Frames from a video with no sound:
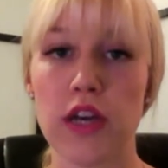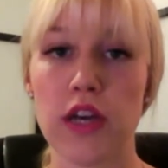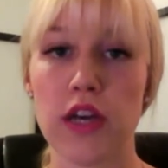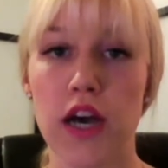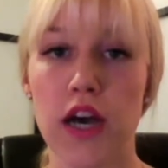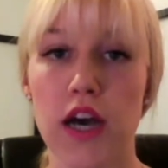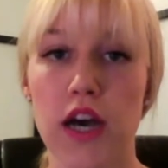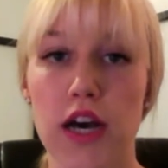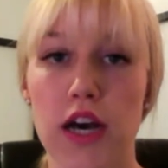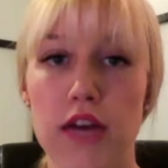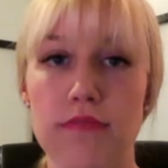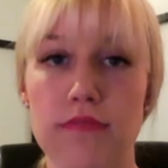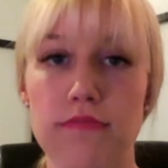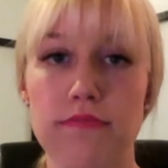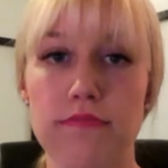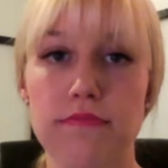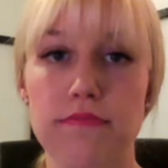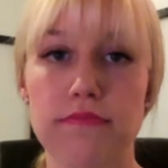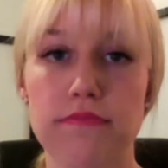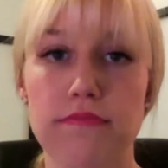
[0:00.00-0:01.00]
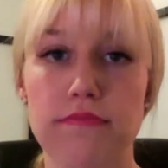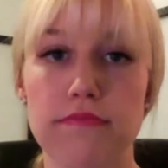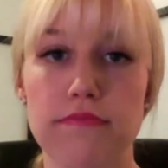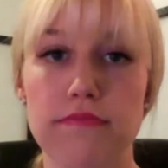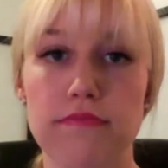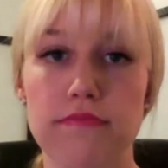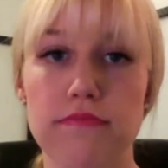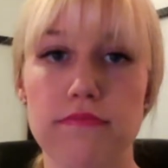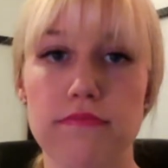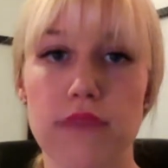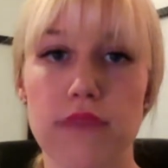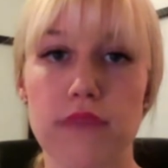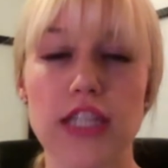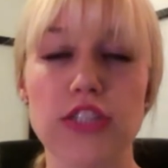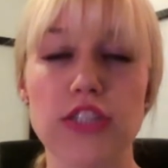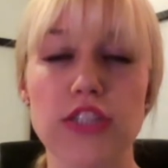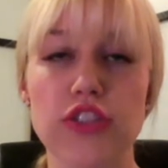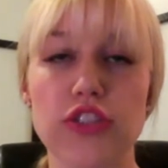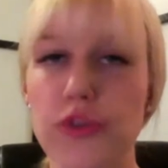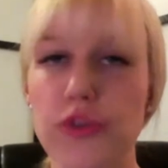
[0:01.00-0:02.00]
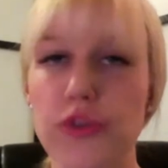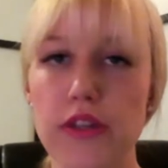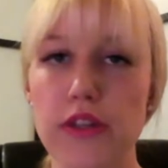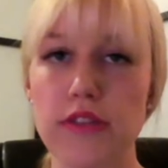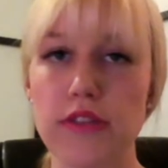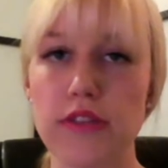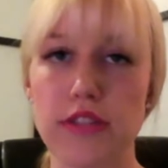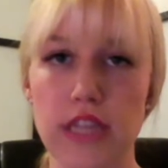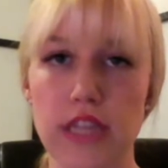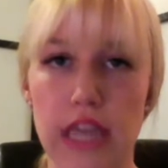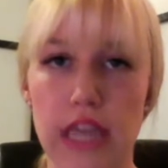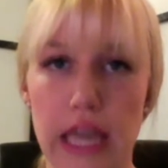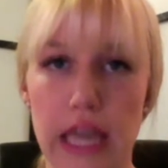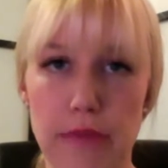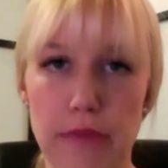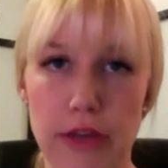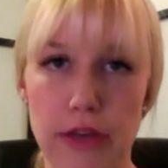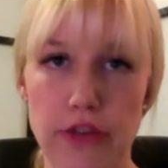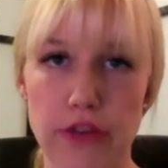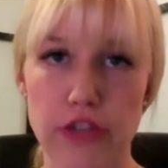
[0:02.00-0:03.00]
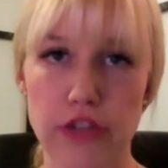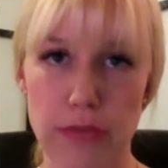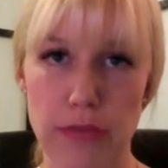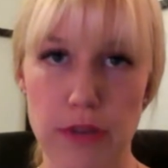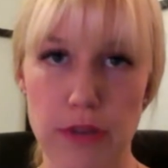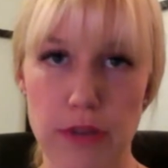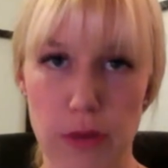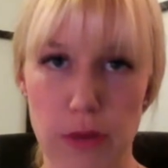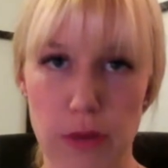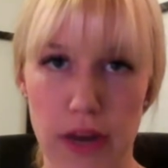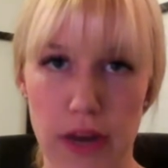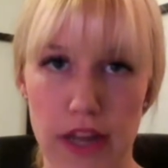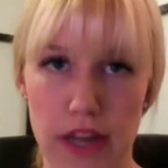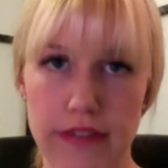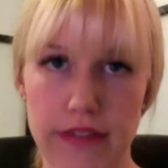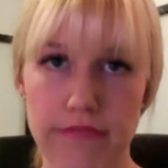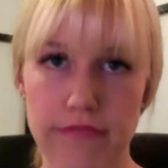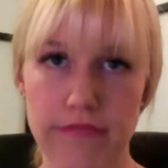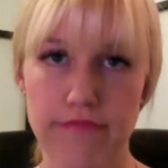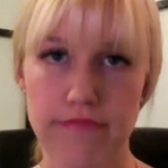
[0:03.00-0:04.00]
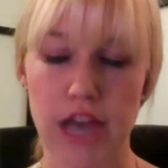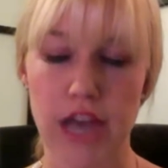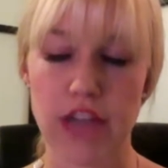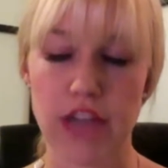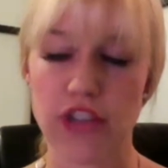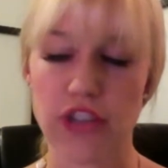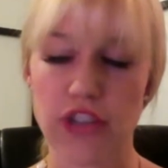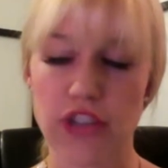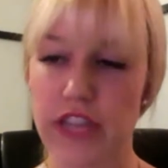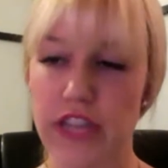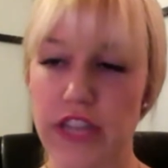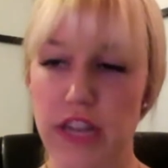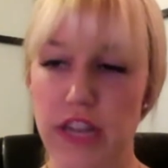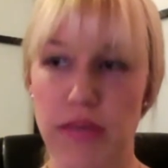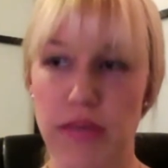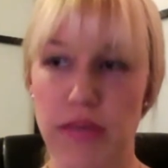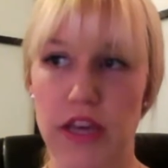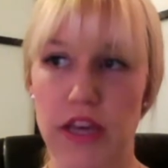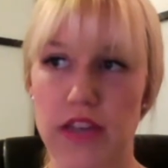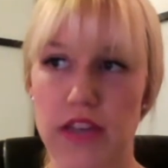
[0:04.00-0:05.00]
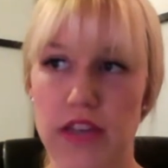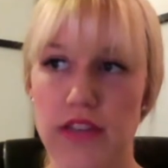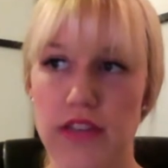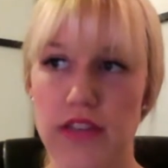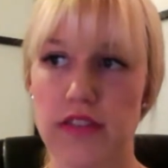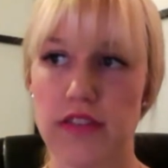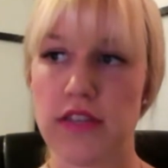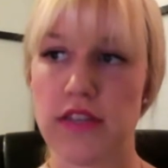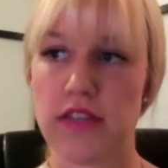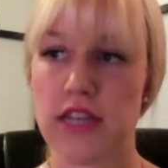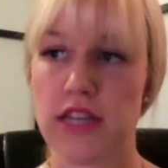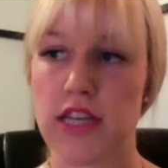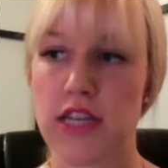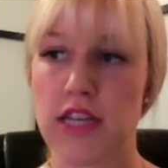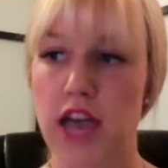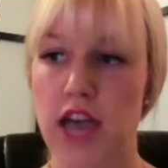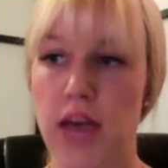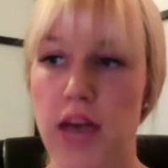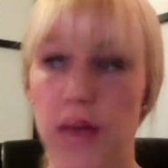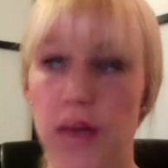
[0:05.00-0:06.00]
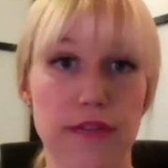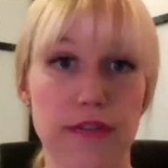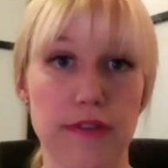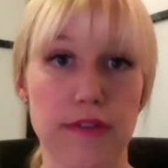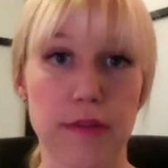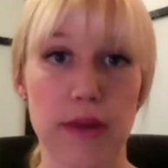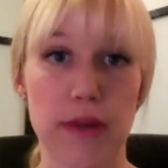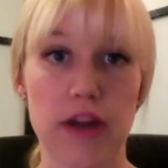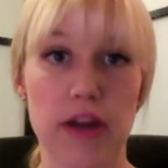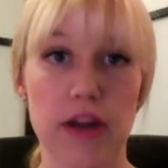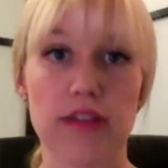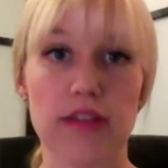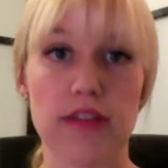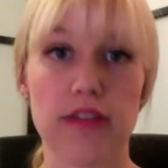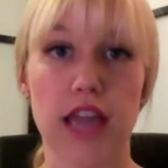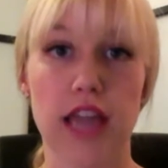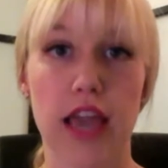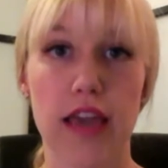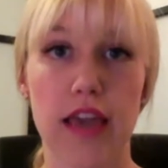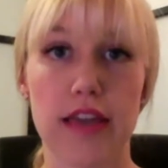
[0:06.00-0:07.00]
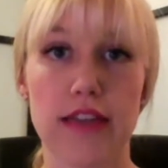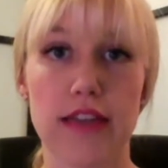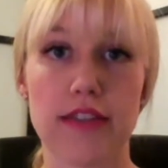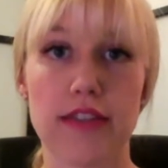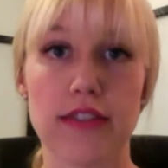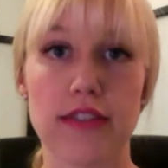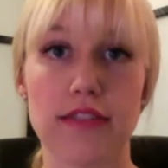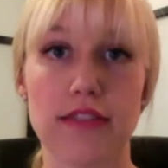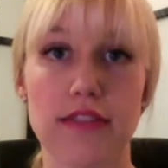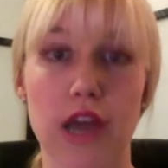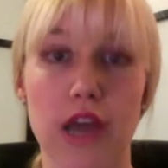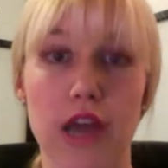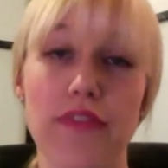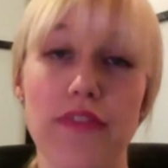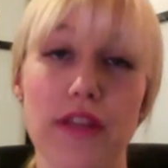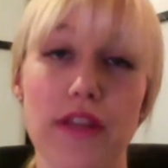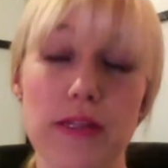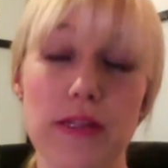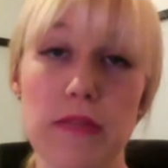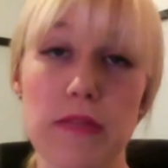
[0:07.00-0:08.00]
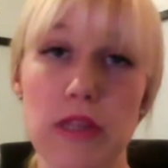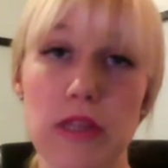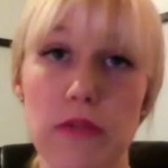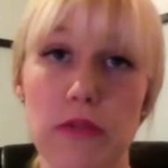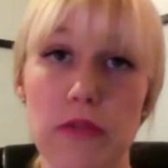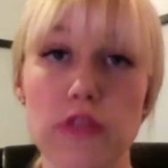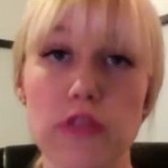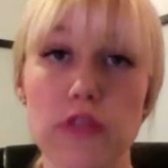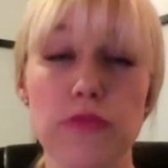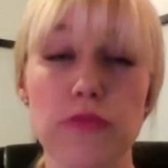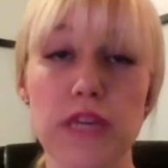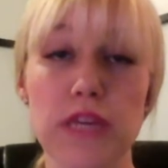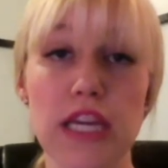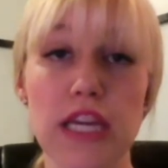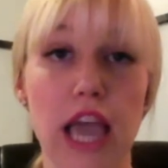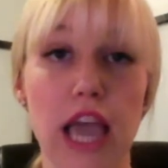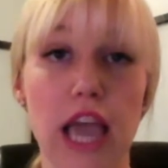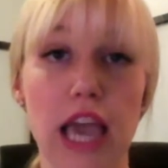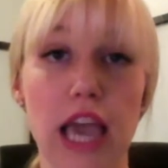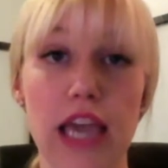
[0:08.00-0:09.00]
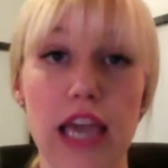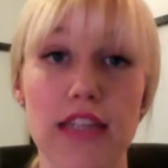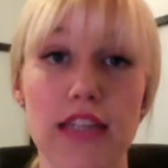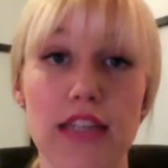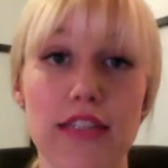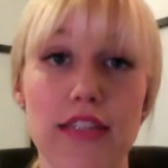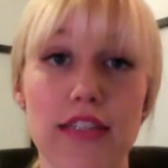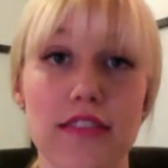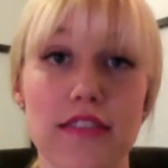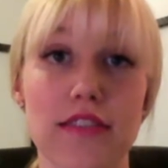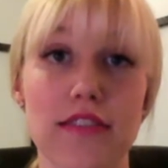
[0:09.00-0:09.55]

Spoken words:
I didn't do it to get in better shape than our wedding. I just did it because I wanted to feel better. And now I found something that works for me, and